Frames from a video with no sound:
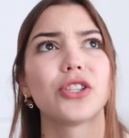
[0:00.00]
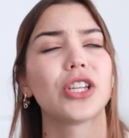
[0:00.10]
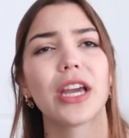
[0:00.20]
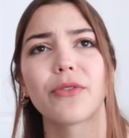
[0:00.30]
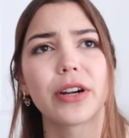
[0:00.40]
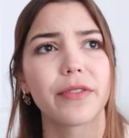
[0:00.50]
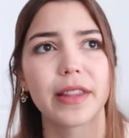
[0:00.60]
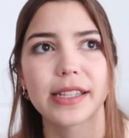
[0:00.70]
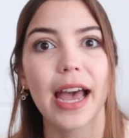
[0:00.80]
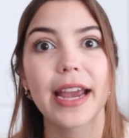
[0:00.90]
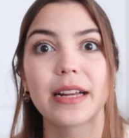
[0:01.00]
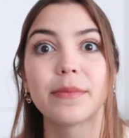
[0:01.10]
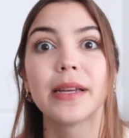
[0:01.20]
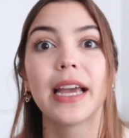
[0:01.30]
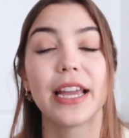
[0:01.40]
to get rid of this
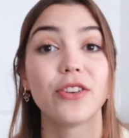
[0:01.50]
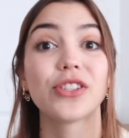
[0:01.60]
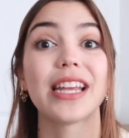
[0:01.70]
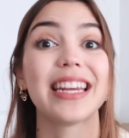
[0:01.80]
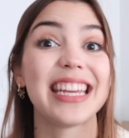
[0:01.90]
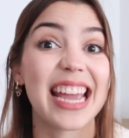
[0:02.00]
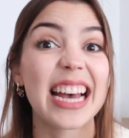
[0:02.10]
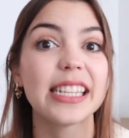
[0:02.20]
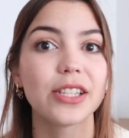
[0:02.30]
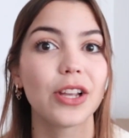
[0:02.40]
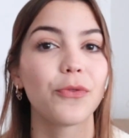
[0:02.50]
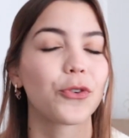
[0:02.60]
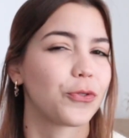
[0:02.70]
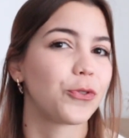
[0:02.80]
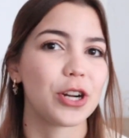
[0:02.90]
item, and you said yes
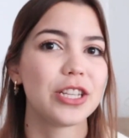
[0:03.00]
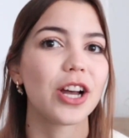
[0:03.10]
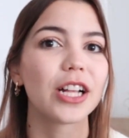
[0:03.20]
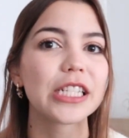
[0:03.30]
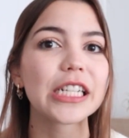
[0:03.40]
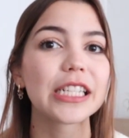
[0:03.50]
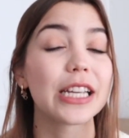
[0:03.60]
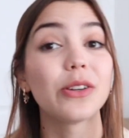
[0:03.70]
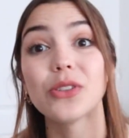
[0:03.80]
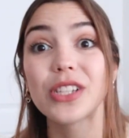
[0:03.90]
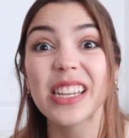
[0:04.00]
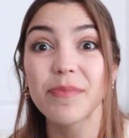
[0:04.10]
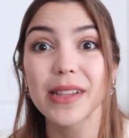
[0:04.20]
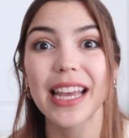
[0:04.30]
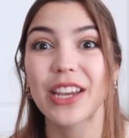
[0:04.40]
for $40, it'll seem
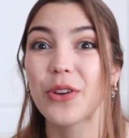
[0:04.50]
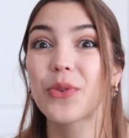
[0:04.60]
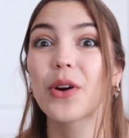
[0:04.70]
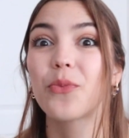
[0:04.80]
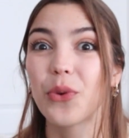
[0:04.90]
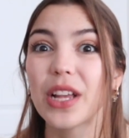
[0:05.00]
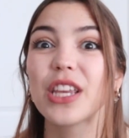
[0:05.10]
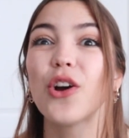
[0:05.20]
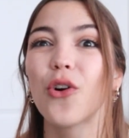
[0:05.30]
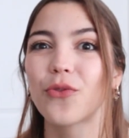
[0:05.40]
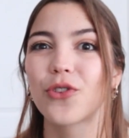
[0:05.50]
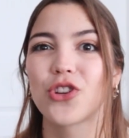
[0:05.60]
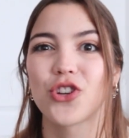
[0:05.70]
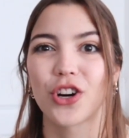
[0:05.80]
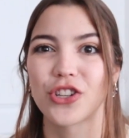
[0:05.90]
like you were really
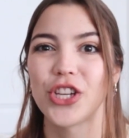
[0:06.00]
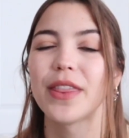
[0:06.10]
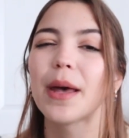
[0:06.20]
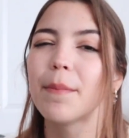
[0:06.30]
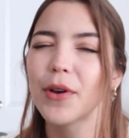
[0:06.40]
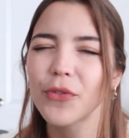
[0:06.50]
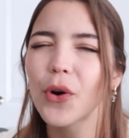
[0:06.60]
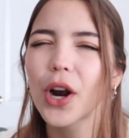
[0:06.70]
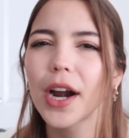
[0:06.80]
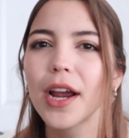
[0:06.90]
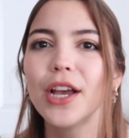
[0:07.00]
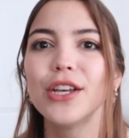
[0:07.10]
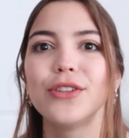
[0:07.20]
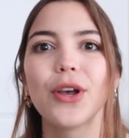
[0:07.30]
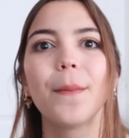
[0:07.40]
overcharging them before.
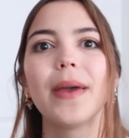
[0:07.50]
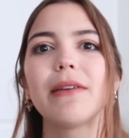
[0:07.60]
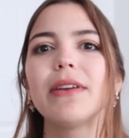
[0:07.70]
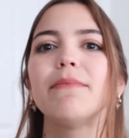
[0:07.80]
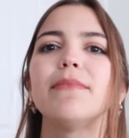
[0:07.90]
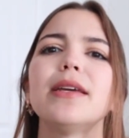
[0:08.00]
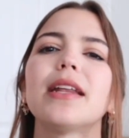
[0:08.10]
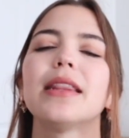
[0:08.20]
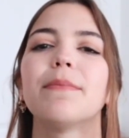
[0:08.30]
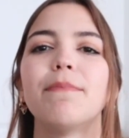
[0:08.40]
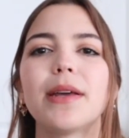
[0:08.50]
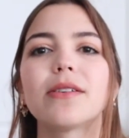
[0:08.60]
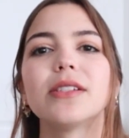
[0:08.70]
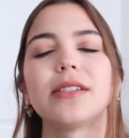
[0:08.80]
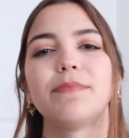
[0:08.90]
So maybe meet in the
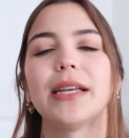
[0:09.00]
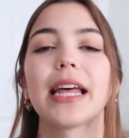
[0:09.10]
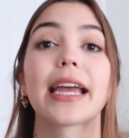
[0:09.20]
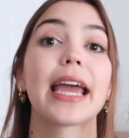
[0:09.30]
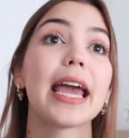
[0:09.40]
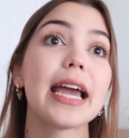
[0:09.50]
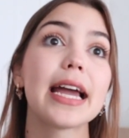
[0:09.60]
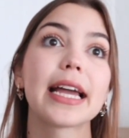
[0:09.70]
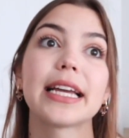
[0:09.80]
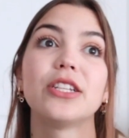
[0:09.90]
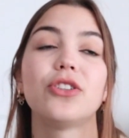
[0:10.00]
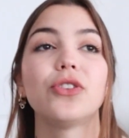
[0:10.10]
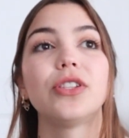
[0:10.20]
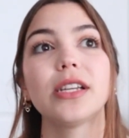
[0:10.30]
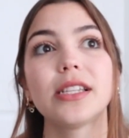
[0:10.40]
middle and be like, hey, I can do
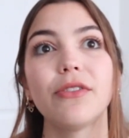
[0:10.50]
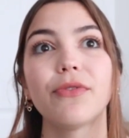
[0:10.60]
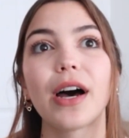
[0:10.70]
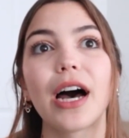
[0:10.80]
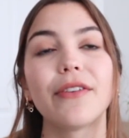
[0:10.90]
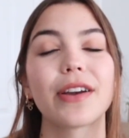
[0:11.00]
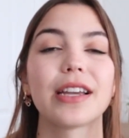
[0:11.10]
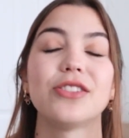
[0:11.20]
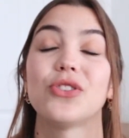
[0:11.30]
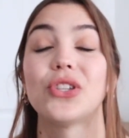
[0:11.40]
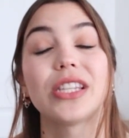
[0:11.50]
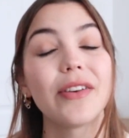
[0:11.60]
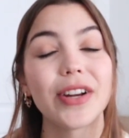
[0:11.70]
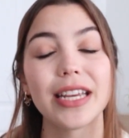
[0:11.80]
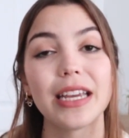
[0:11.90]
65, I can do
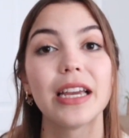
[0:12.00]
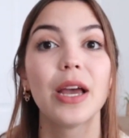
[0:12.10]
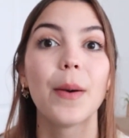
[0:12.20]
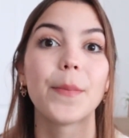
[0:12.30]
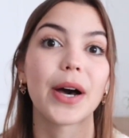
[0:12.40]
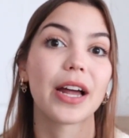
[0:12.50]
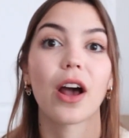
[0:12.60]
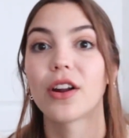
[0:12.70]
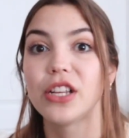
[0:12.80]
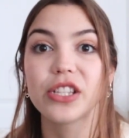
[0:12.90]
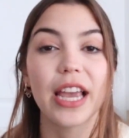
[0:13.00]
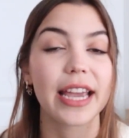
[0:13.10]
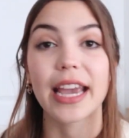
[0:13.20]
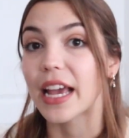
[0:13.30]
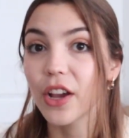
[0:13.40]
70, but honestly, I
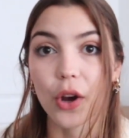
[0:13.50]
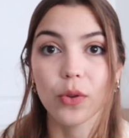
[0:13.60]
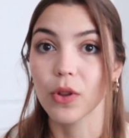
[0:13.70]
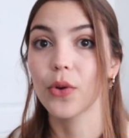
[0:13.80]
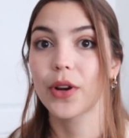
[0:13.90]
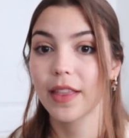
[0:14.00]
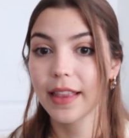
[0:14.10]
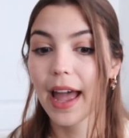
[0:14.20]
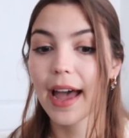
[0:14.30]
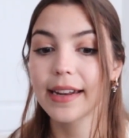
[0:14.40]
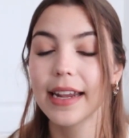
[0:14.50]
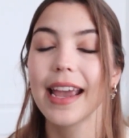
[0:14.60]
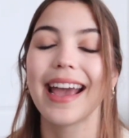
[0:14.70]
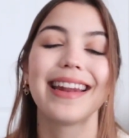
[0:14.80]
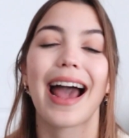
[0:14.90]
can't go lower than that.
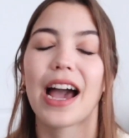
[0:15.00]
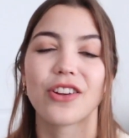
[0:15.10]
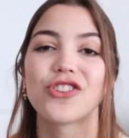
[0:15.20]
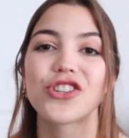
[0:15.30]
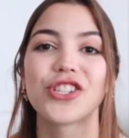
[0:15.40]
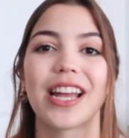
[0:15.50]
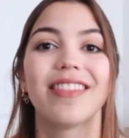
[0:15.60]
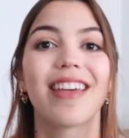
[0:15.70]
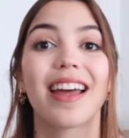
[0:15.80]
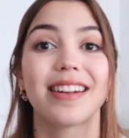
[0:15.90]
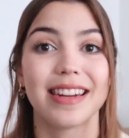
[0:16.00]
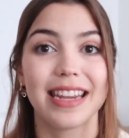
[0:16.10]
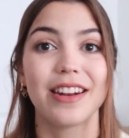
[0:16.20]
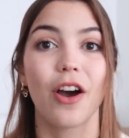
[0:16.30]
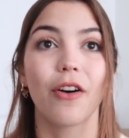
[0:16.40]
And I understand that
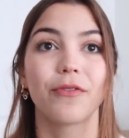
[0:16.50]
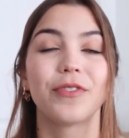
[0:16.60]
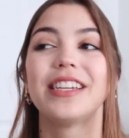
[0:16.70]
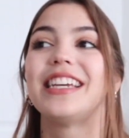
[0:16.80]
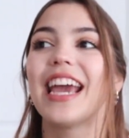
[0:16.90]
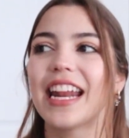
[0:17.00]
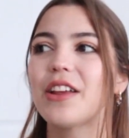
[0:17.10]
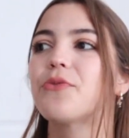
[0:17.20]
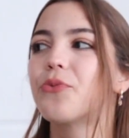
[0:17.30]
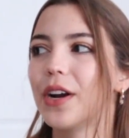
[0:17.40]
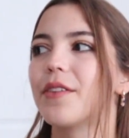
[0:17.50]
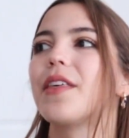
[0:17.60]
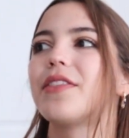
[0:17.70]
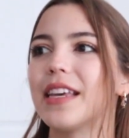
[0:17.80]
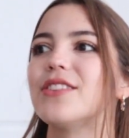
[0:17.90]
need of getting rid of
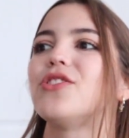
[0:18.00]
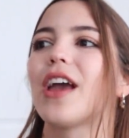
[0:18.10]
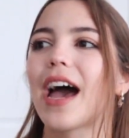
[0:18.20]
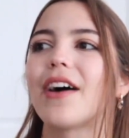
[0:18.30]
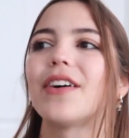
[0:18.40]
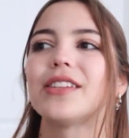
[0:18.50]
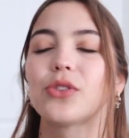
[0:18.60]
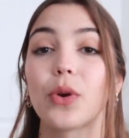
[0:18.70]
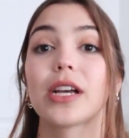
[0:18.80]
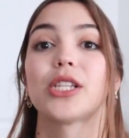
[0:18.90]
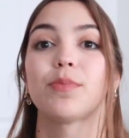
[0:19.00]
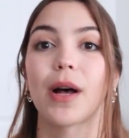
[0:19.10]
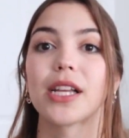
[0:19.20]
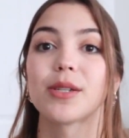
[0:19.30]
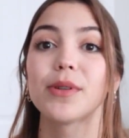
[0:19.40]
the things you have as quick as
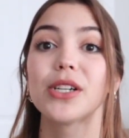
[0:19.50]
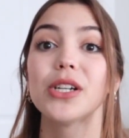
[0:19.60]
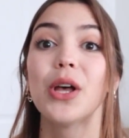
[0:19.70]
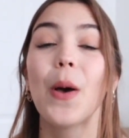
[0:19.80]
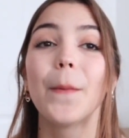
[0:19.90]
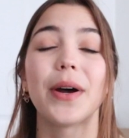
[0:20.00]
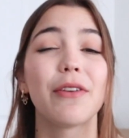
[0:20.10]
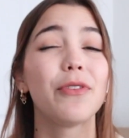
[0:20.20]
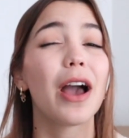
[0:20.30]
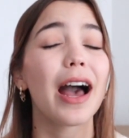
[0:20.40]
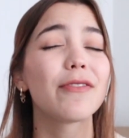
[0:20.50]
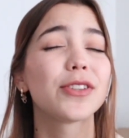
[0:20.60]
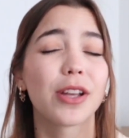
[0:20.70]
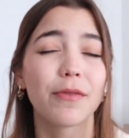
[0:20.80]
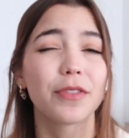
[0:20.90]
possible. But if you have
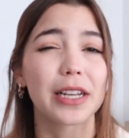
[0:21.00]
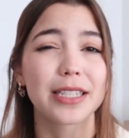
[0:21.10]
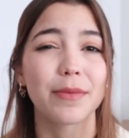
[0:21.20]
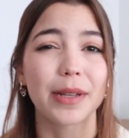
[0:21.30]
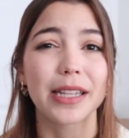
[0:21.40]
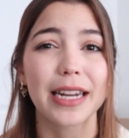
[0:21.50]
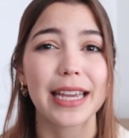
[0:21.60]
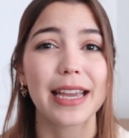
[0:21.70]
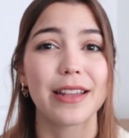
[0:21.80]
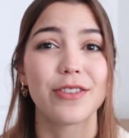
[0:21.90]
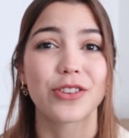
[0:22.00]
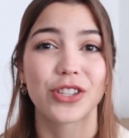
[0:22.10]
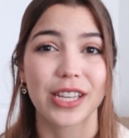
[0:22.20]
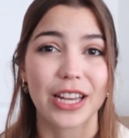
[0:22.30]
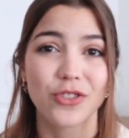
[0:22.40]
some flexibility in your
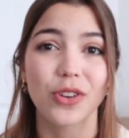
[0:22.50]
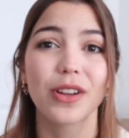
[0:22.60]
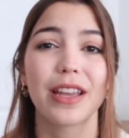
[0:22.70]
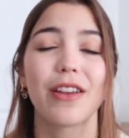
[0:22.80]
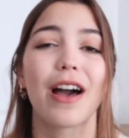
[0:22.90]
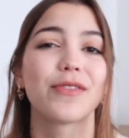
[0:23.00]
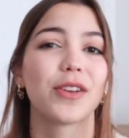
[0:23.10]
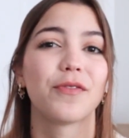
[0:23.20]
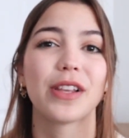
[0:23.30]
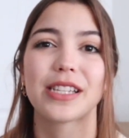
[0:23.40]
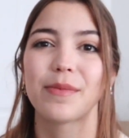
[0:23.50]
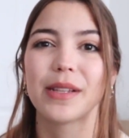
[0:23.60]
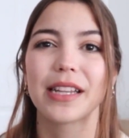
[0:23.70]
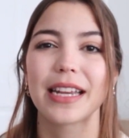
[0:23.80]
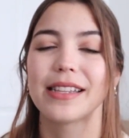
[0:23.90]
schedule and you have some
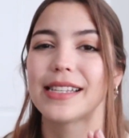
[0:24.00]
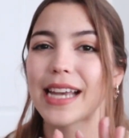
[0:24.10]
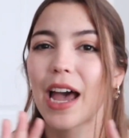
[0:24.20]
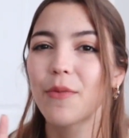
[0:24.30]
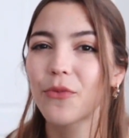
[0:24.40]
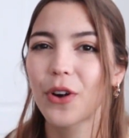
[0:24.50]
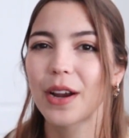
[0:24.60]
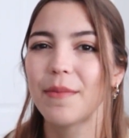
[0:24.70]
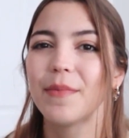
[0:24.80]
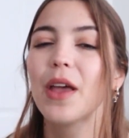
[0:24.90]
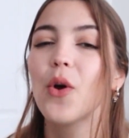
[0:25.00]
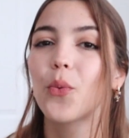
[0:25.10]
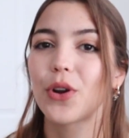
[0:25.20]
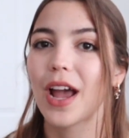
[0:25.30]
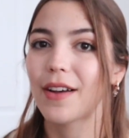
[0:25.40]
flexibility in the time frame
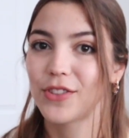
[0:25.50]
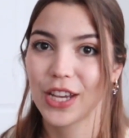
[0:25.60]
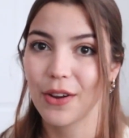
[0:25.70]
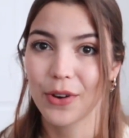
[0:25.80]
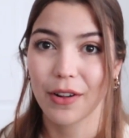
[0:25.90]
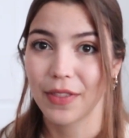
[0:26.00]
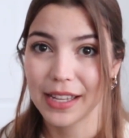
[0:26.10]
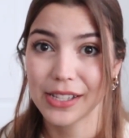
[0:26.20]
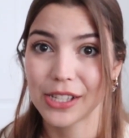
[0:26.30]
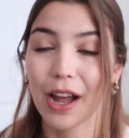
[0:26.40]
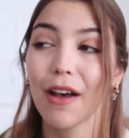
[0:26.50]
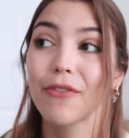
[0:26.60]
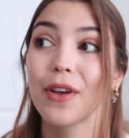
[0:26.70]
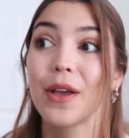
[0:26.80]
where you have to get rid of this stuff,